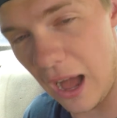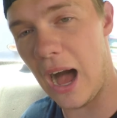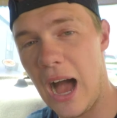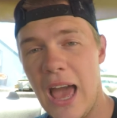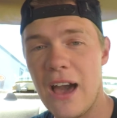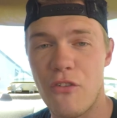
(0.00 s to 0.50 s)

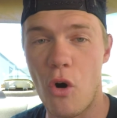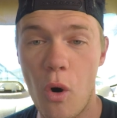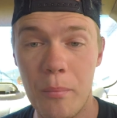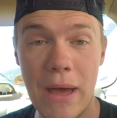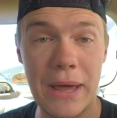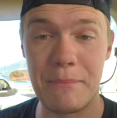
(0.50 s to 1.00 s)
I have a
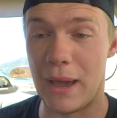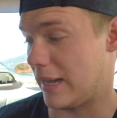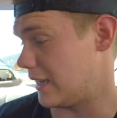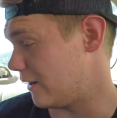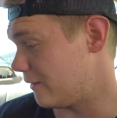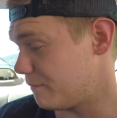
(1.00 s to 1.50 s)
whole bed
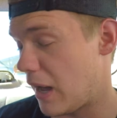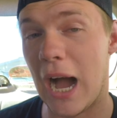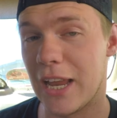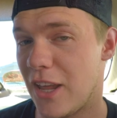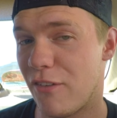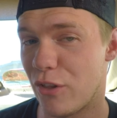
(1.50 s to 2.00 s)
back here.
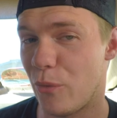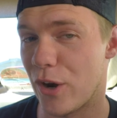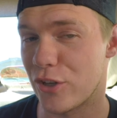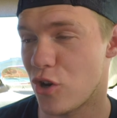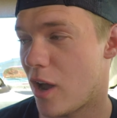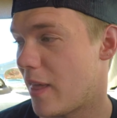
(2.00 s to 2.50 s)
I definitely
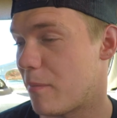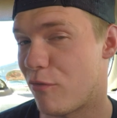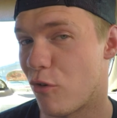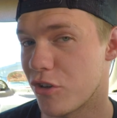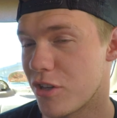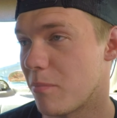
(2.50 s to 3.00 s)
want to try that
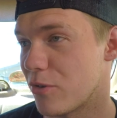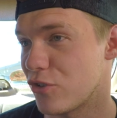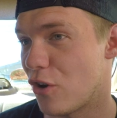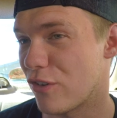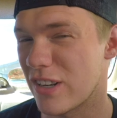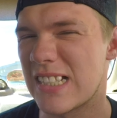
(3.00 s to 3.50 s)
before summer's
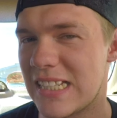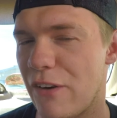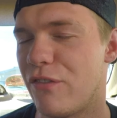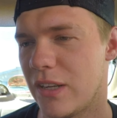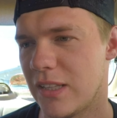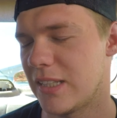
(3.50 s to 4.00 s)
over.
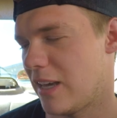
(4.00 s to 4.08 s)
Definitely.